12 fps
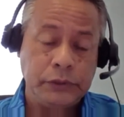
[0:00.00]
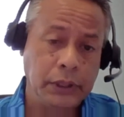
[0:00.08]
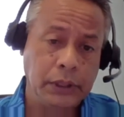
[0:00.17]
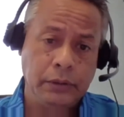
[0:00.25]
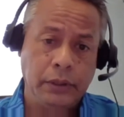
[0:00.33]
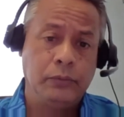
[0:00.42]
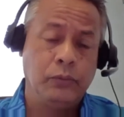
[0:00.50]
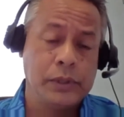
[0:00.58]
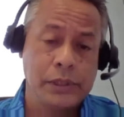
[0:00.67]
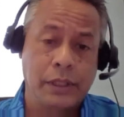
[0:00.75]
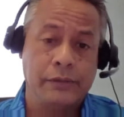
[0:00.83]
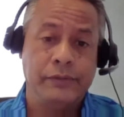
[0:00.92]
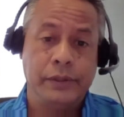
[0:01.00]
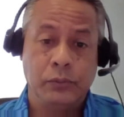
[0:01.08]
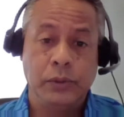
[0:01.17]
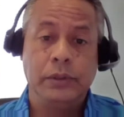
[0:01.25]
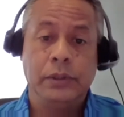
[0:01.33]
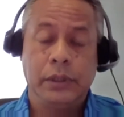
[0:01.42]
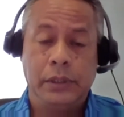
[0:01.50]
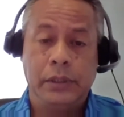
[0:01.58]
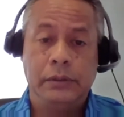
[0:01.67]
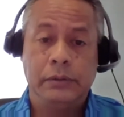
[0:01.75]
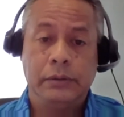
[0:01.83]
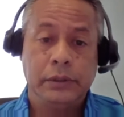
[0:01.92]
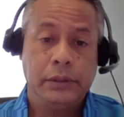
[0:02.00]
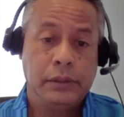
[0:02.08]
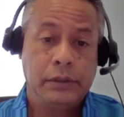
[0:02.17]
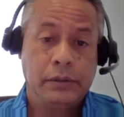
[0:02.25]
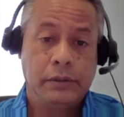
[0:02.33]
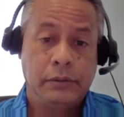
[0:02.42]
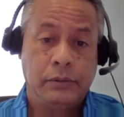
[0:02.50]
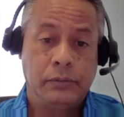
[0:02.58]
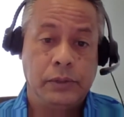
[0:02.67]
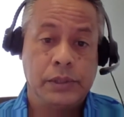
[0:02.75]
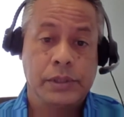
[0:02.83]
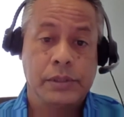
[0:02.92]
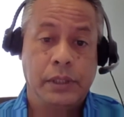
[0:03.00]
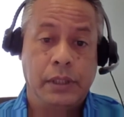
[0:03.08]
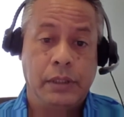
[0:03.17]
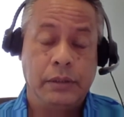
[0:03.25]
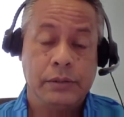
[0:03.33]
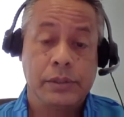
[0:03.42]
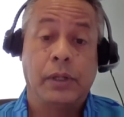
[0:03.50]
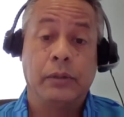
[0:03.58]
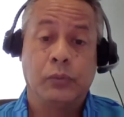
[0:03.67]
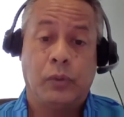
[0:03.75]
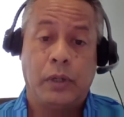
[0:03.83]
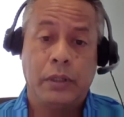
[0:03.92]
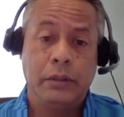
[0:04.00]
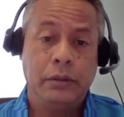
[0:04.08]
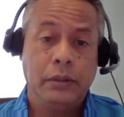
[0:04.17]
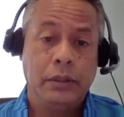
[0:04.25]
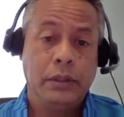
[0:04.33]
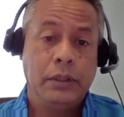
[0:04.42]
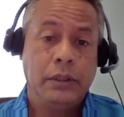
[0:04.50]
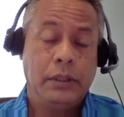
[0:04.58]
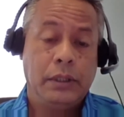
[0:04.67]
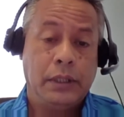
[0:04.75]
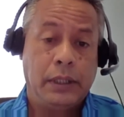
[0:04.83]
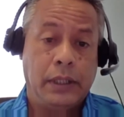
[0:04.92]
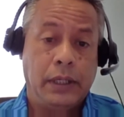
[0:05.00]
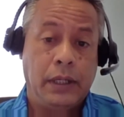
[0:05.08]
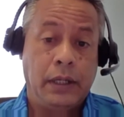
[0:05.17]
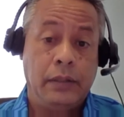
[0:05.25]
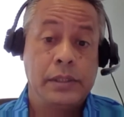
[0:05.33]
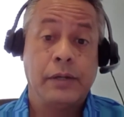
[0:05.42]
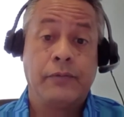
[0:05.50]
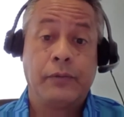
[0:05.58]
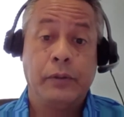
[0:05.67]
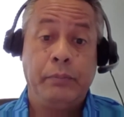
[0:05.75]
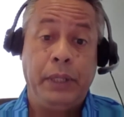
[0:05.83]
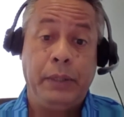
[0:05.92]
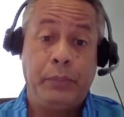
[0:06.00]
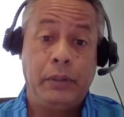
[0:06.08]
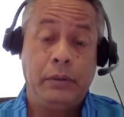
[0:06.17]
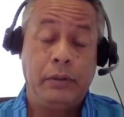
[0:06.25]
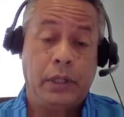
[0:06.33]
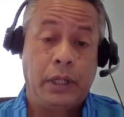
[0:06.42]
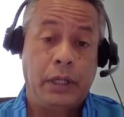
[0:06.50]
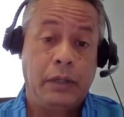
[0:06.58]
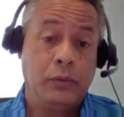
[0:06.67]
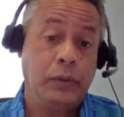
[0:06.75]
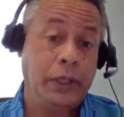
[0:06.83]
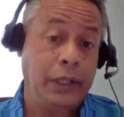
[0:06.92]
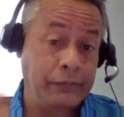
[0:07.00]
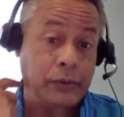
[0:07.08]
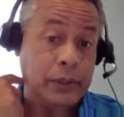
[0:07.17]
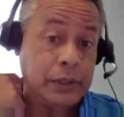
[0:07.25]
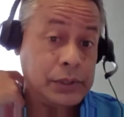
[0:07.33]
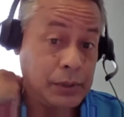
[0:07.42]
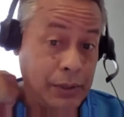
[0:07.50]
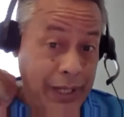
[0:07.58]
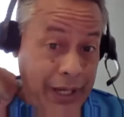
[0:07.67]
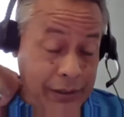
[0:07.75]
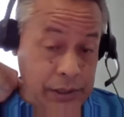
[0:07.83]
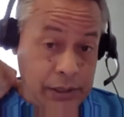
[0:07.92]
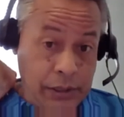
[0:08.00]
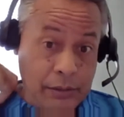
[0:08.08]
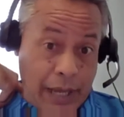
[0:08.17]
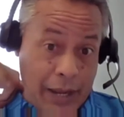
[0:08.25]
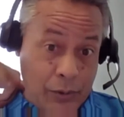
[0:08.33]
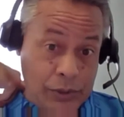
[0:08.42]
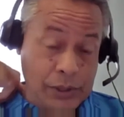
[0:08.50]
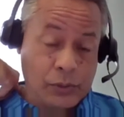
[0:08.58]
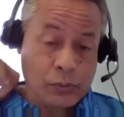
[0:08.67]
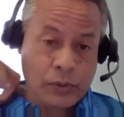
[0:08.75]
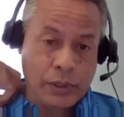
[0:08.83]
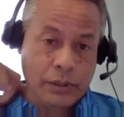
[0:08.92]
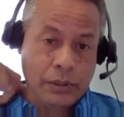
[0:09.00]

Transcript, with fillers: It it was covered with with salt water uh, and several people uh, who live on the shorelines, their houses were